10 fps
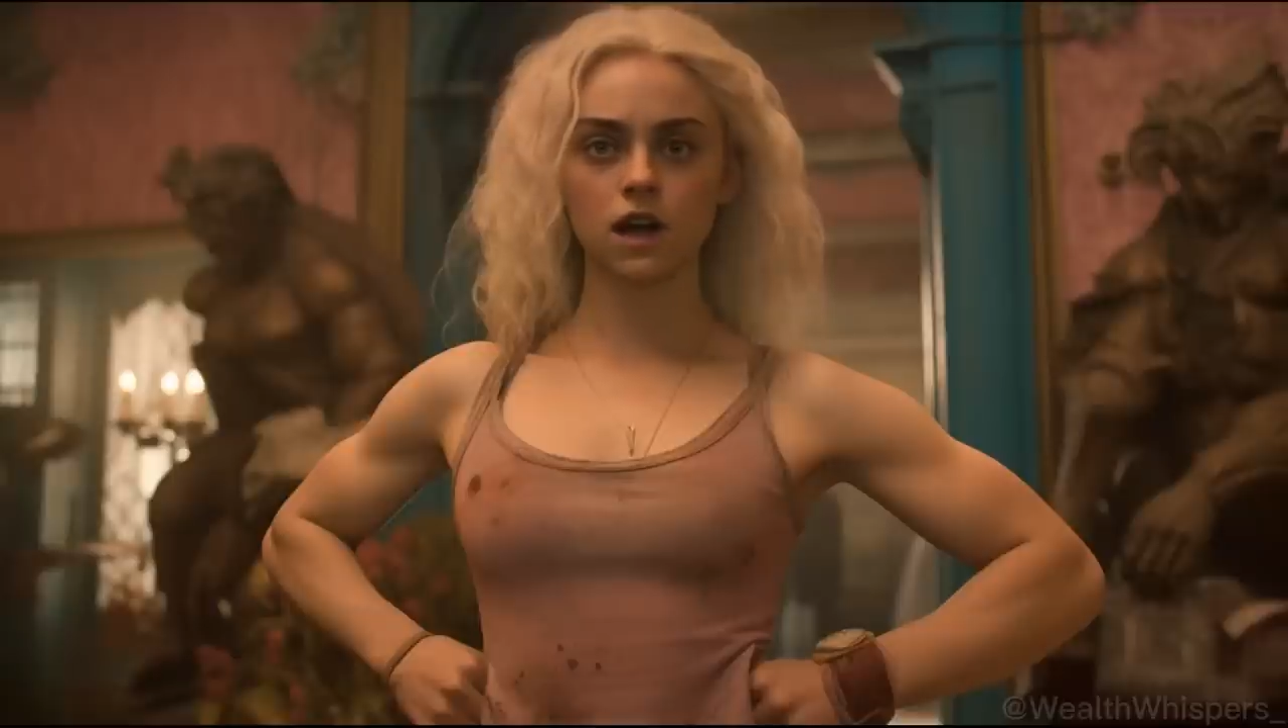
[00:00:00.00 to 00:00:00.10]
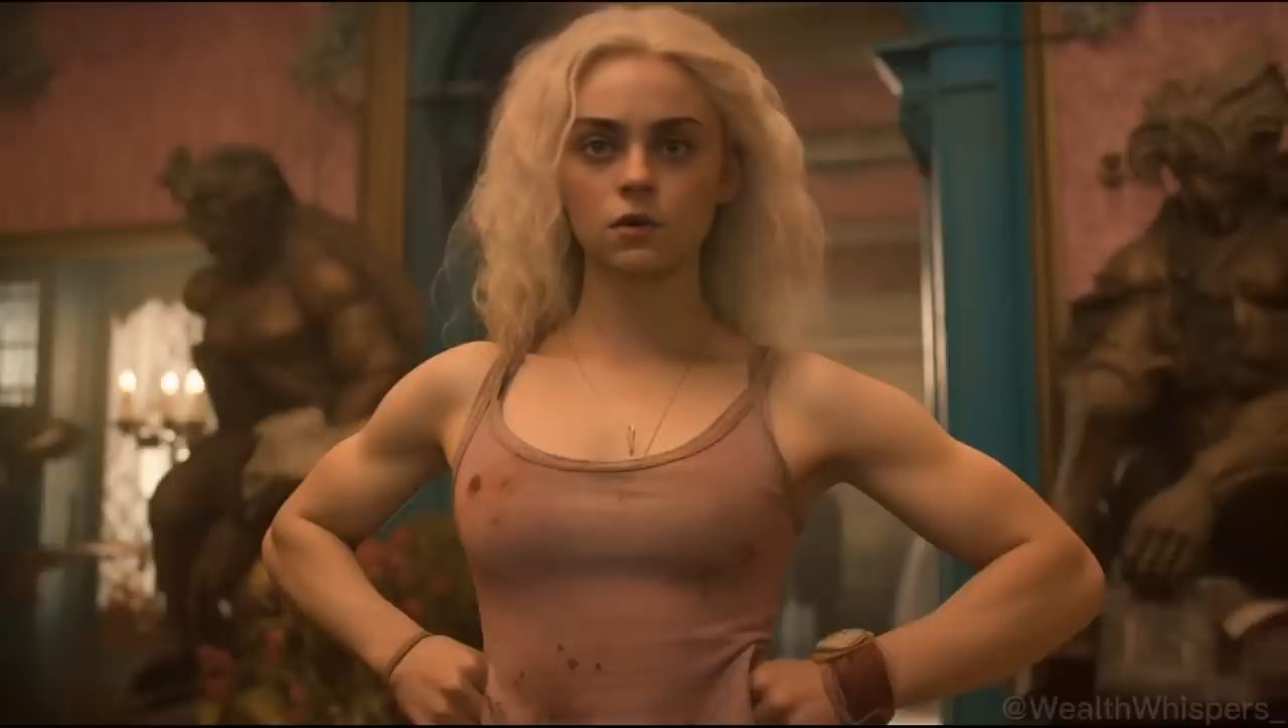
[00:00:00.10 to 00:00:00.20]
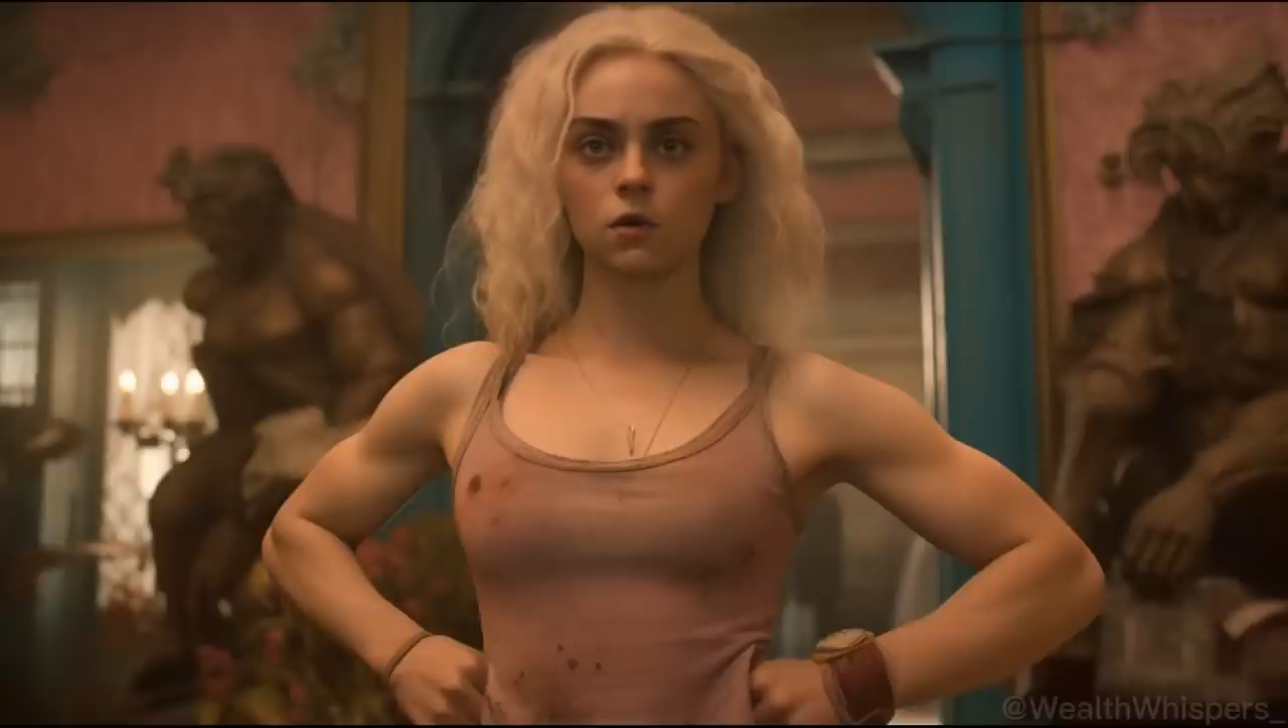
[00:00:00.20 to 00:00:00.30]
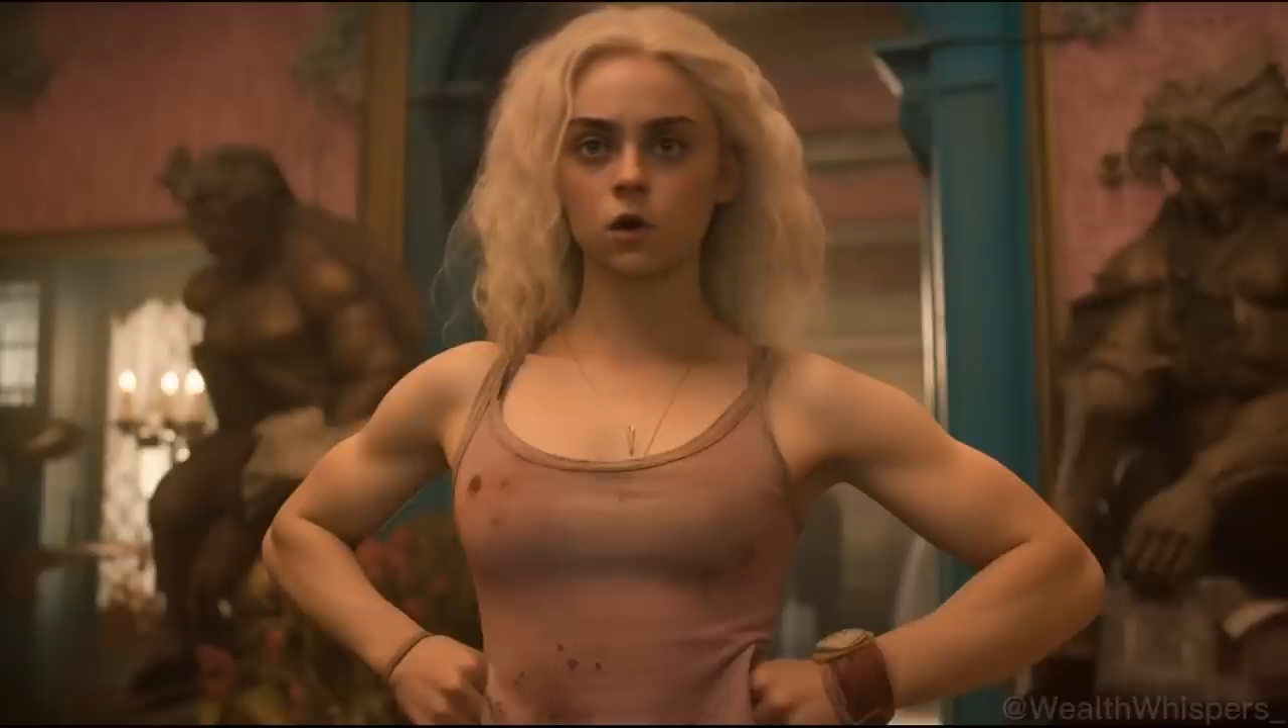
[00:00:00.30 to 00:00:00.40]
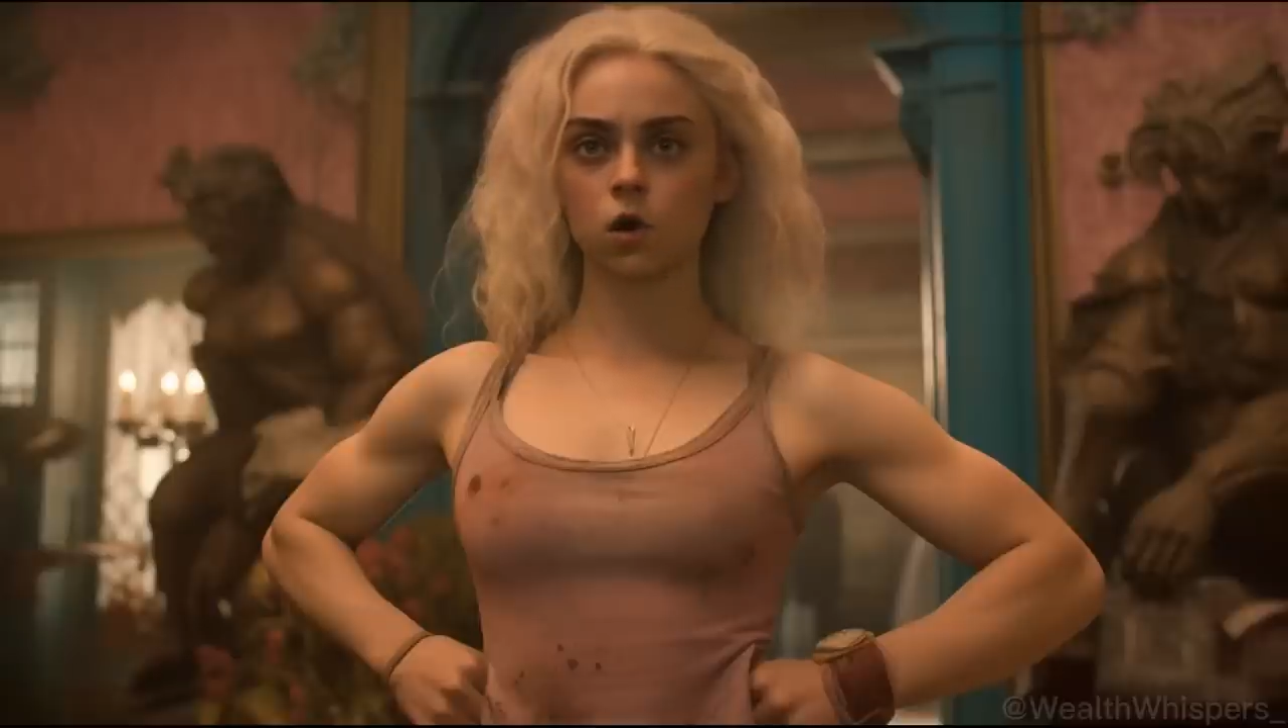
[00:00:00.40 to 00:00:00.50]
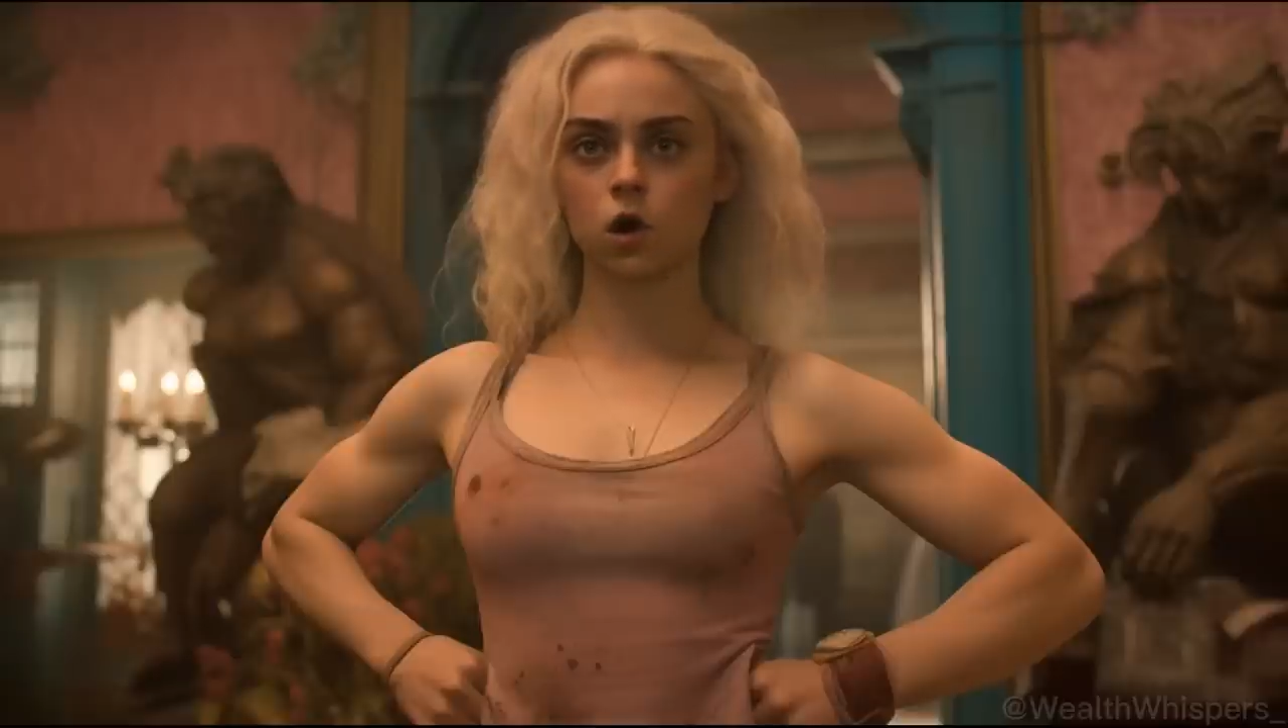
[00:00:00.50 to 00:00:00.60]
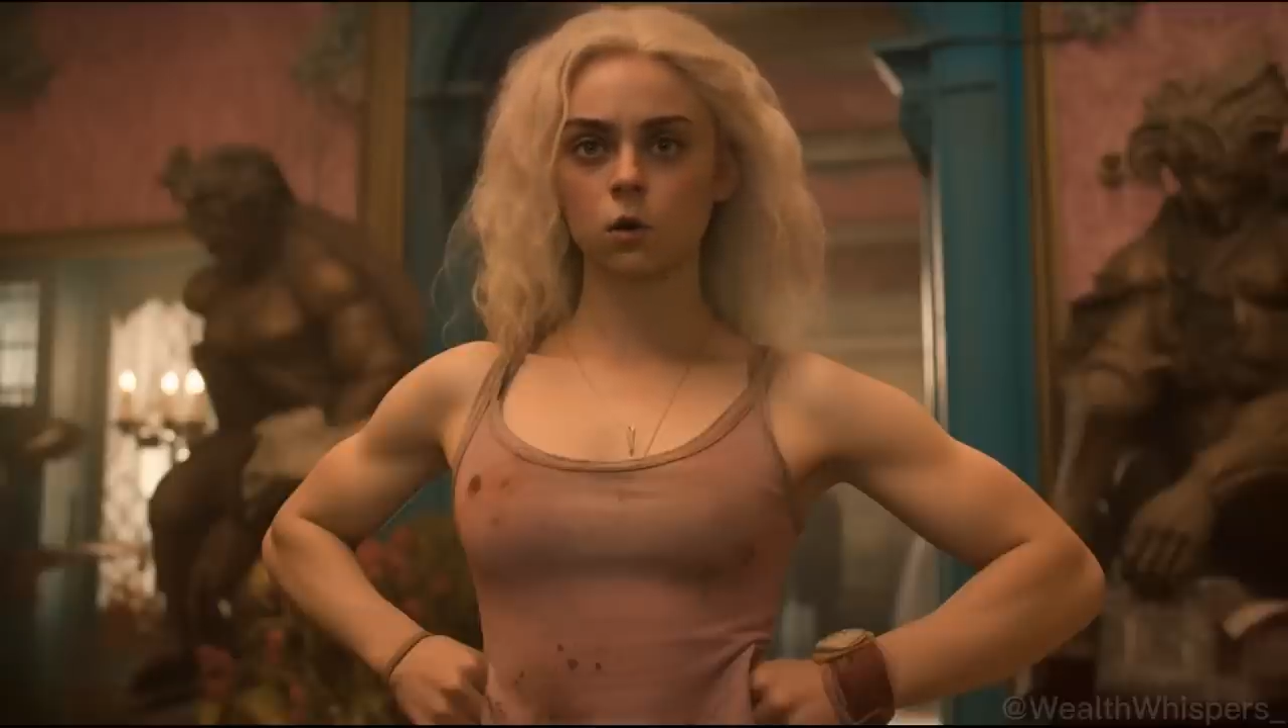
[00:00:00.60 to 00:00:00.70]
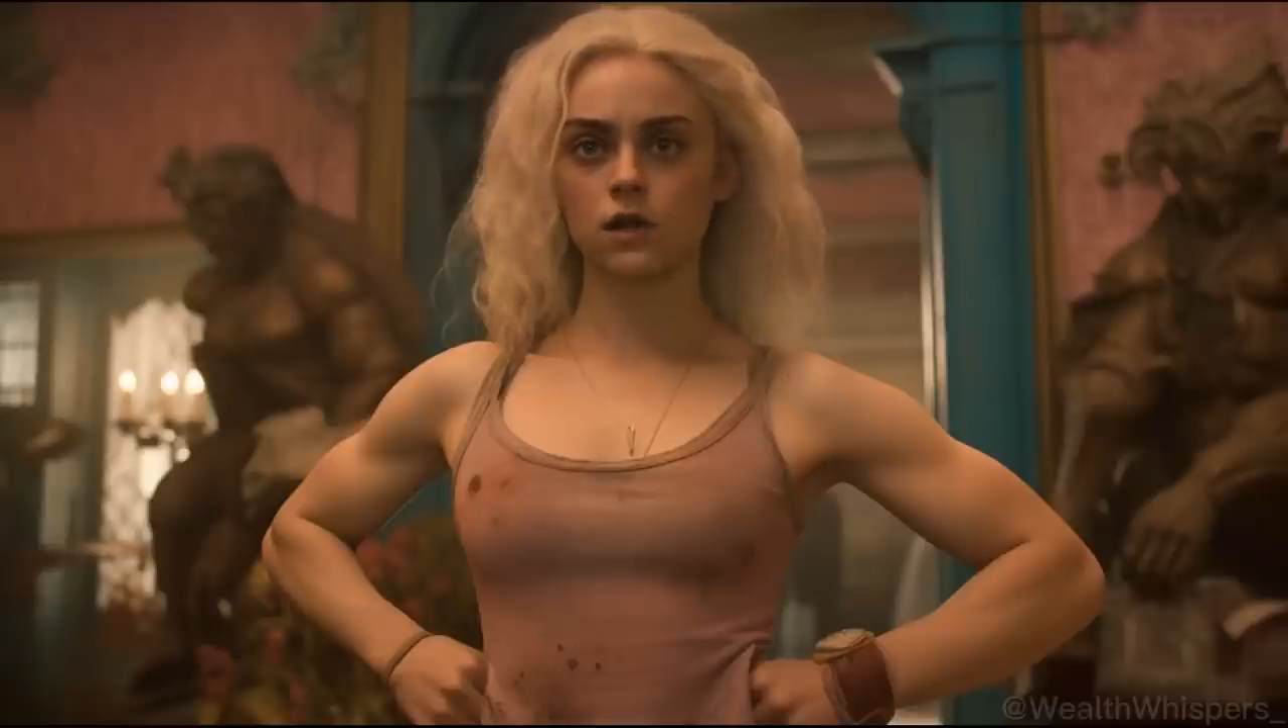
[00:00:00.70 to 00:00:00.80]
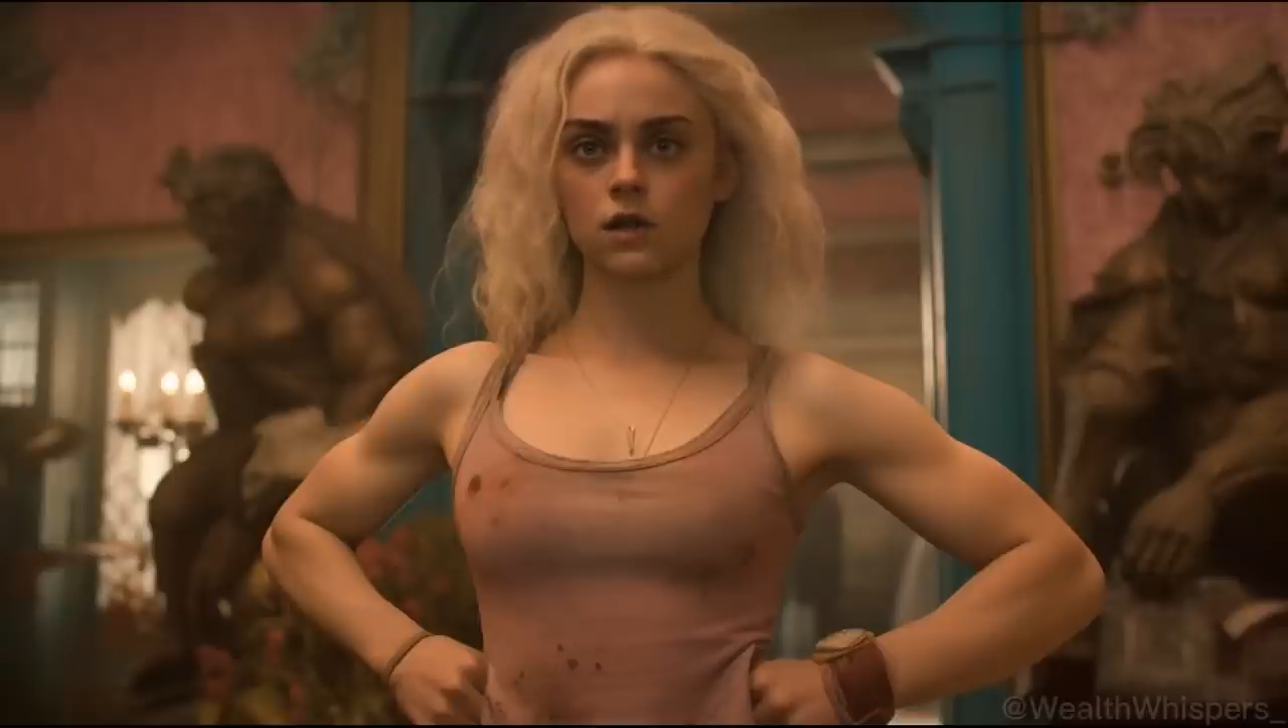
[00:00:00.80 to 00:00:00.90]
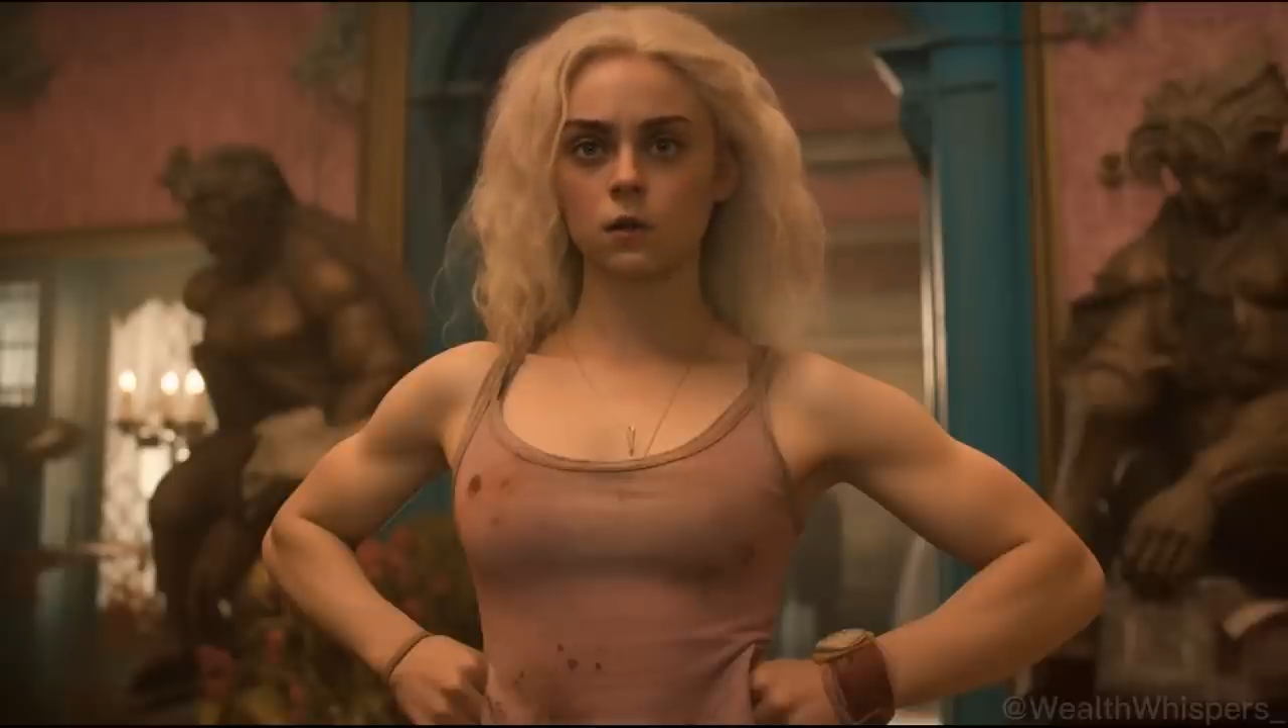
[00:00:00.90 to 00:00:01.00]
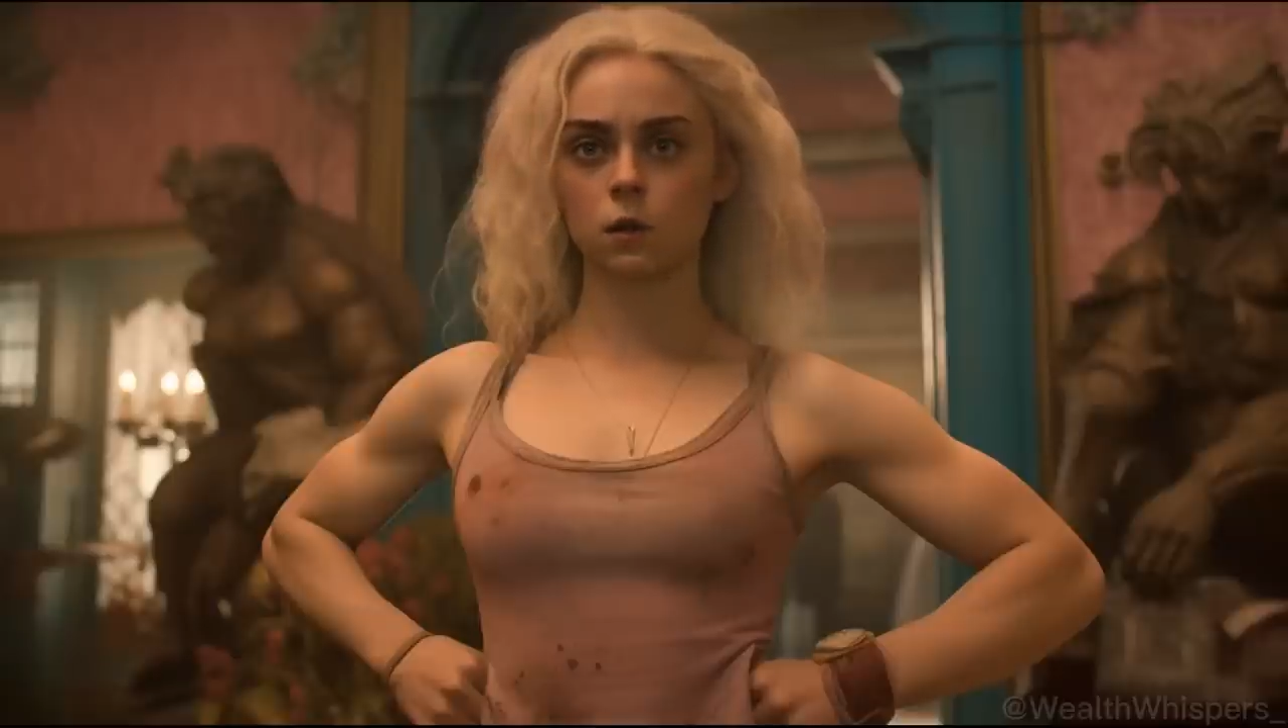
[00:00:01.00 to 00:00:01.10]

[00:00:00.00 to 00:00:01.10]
if not always in the